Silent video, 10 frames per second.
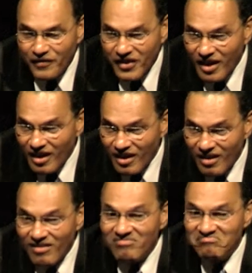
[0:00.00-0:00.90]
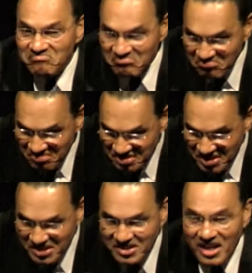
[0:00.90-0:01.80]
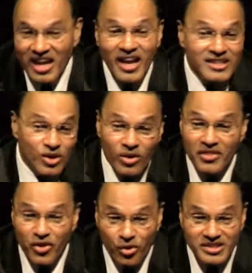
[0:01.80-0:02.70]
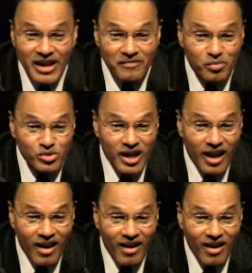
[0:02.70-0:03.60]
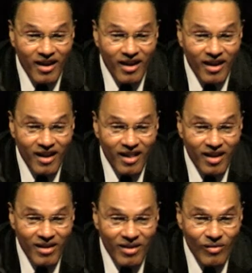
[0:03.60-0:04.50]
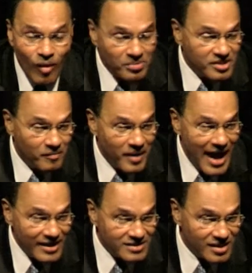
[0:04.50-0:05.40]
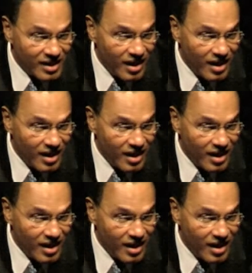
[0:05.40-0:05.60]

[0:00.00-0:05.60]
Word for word: 50? 60. It's only 37%. What percent of blacks?